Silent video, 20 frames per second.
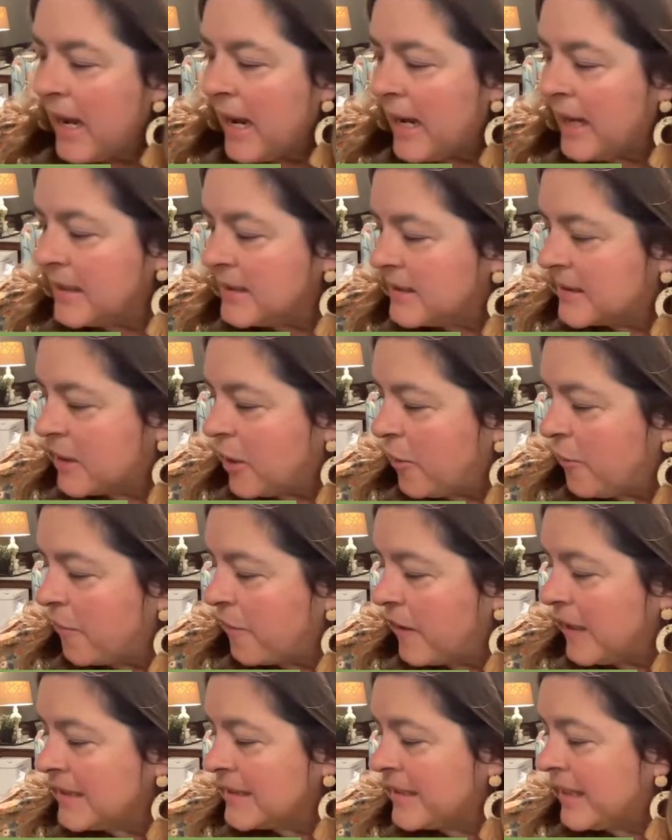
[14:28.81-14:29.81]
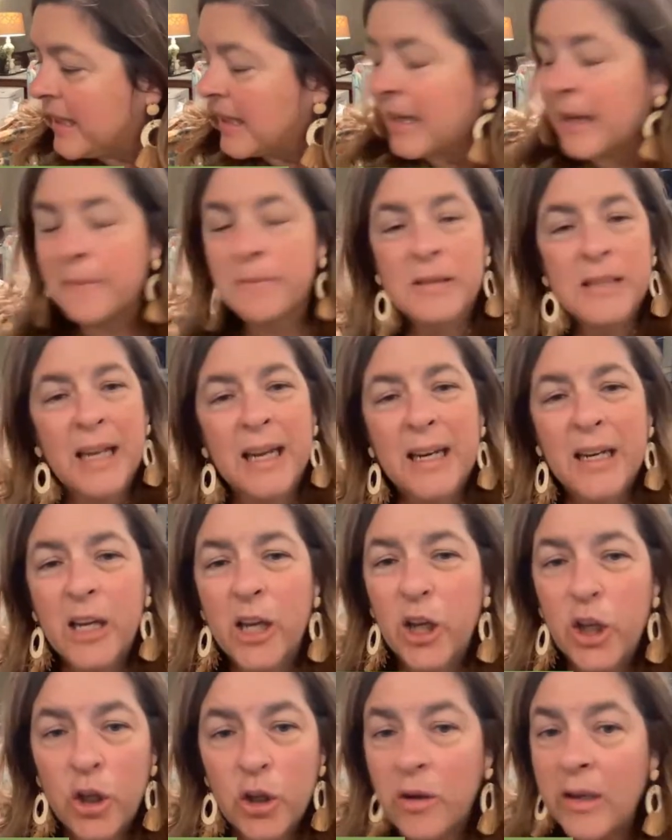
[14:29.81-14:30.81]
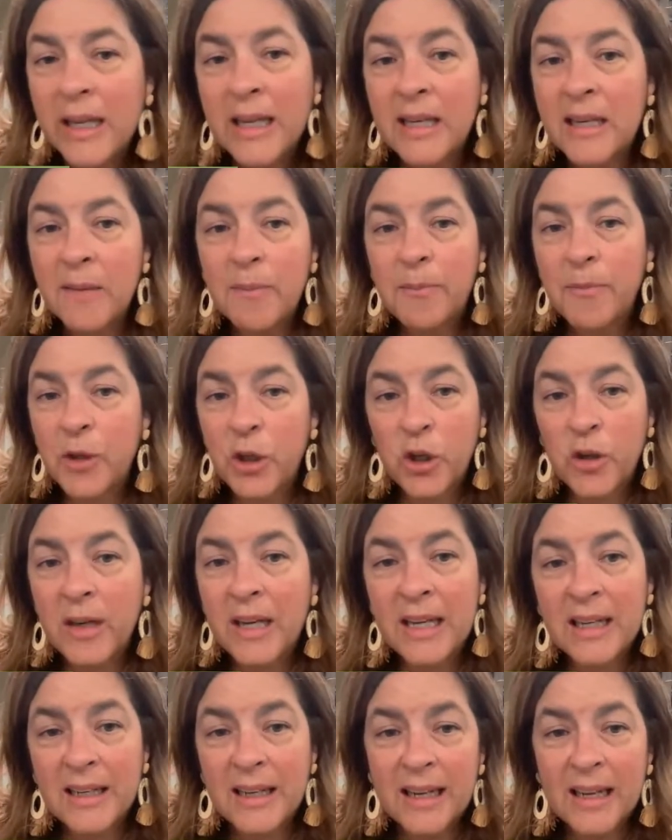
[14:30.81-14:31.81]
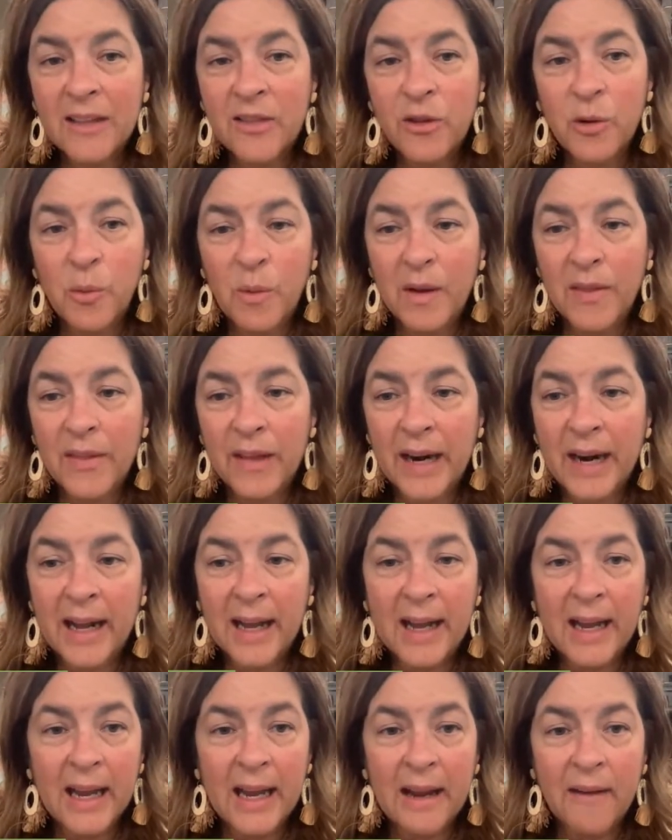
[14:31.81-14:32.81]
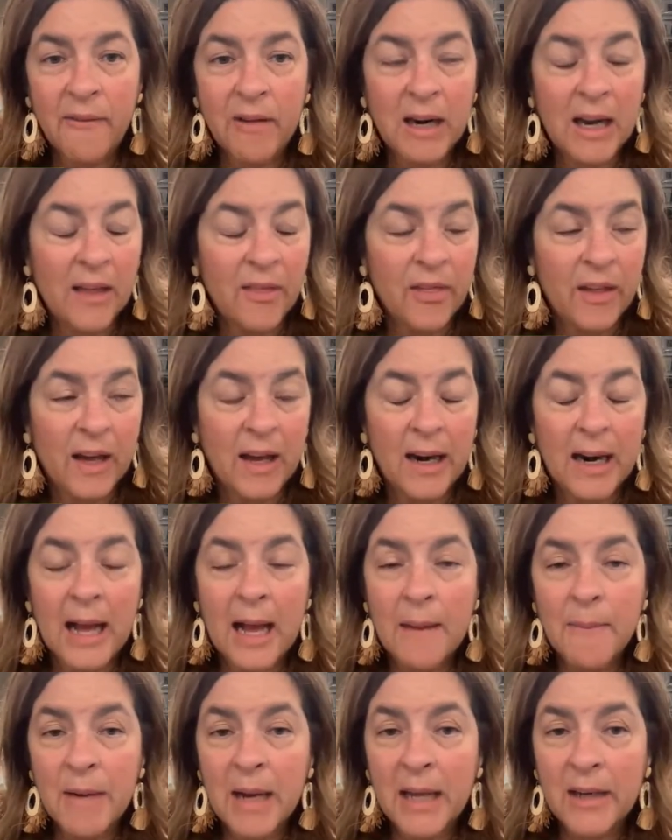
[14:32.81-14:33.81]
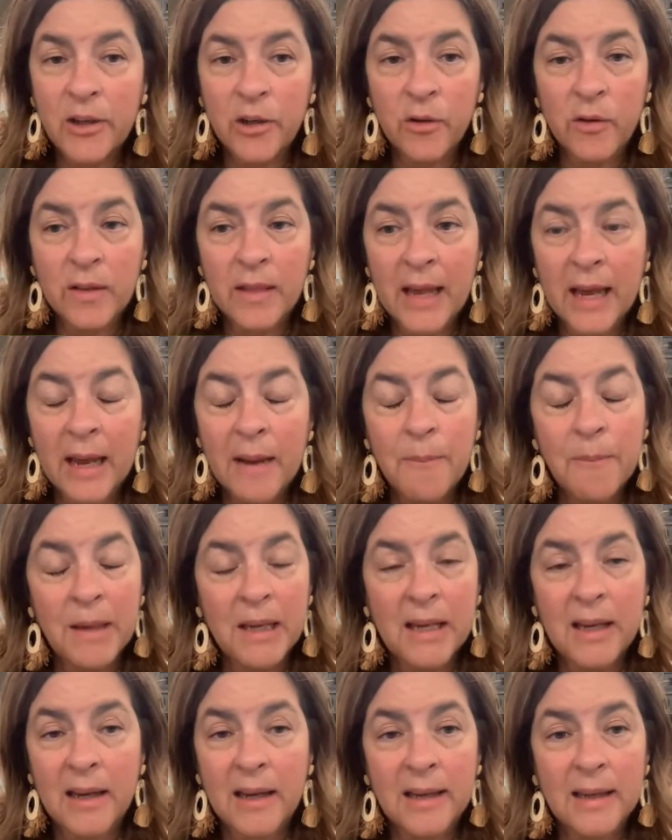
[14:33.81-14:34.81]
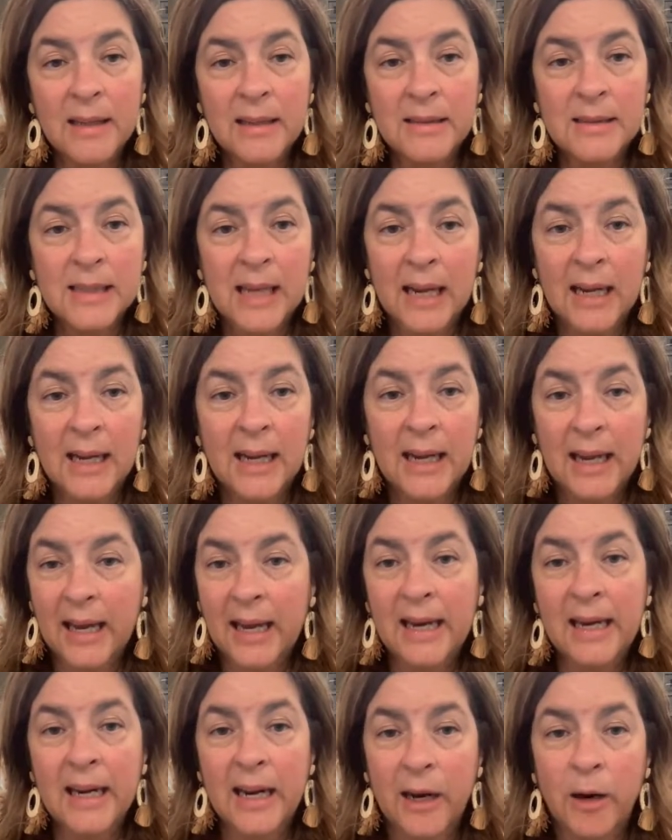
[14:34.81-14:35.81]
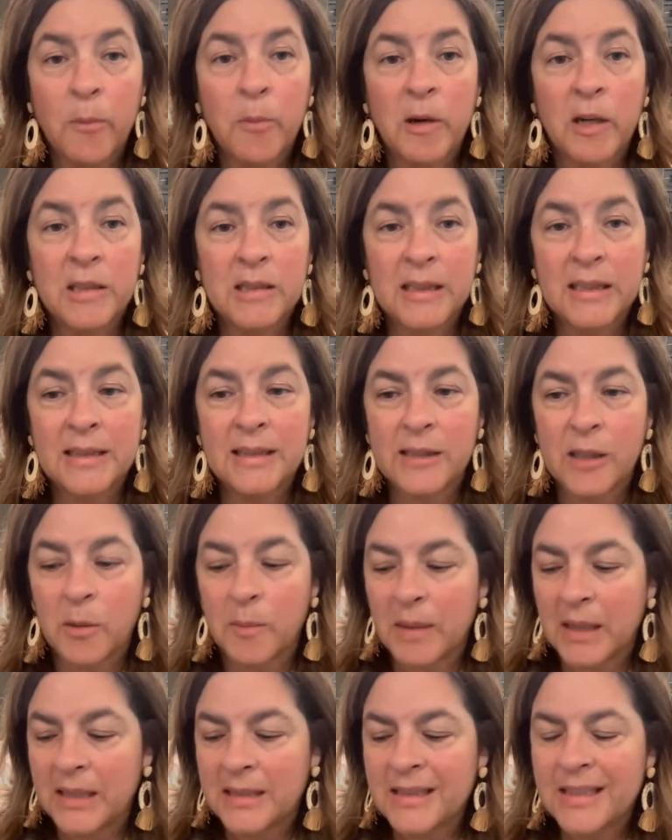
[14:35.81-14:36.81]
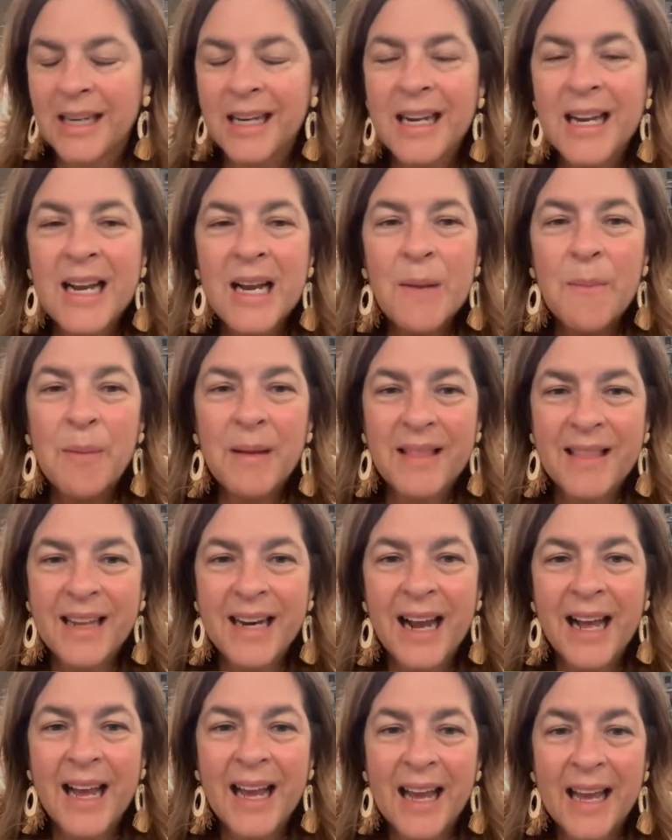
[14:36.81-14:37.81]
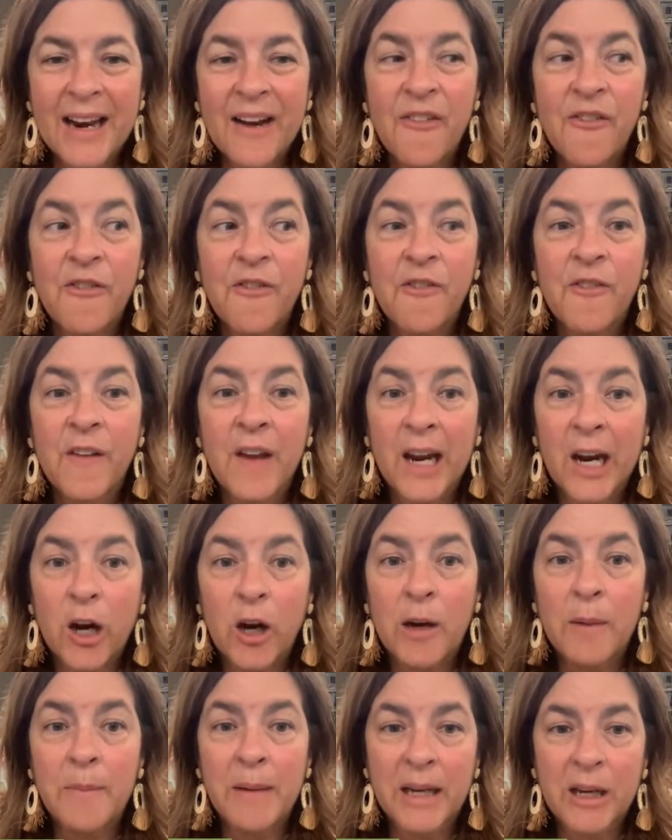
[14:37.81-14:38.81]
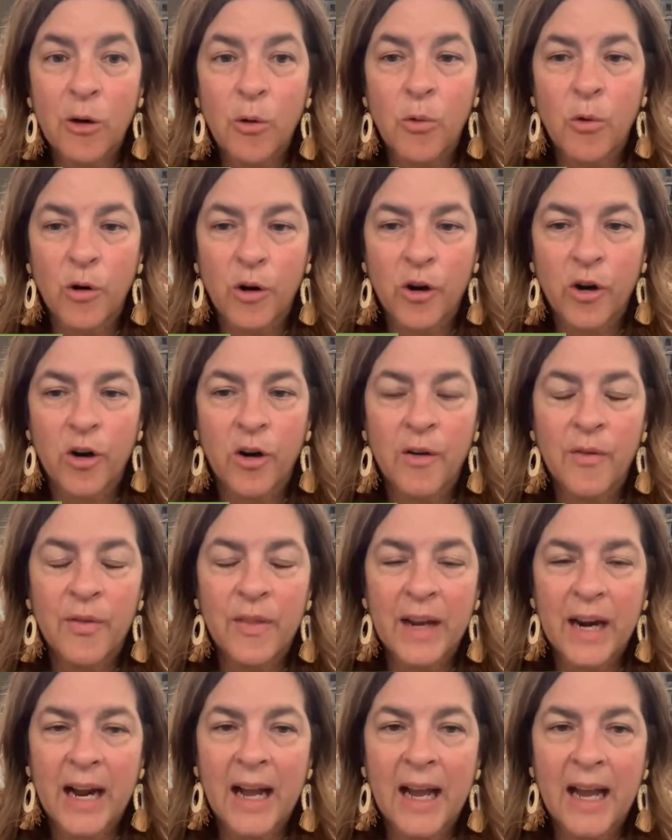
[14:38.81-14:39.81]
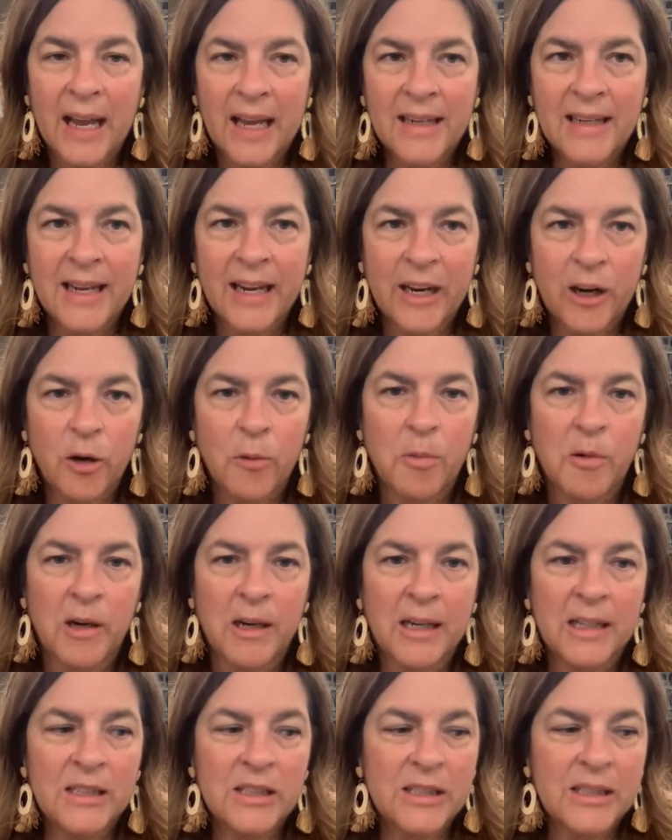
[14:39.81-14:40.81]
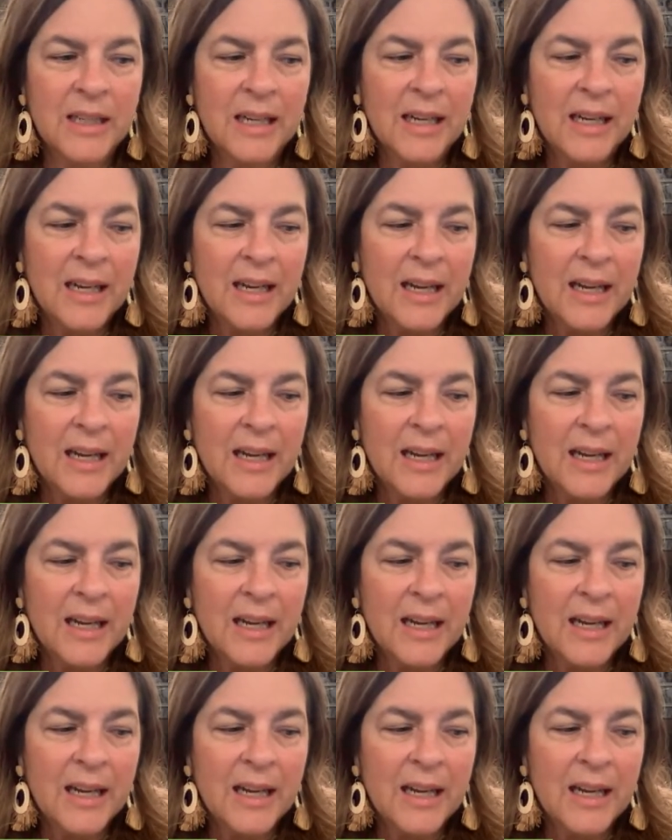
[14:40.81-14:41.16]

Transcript: And so Fresia kept saying, you need to get the one that I have. And I thought, I'm not doing that because I hate airbrushing so much. But then I had a very big order that I had to airbrush.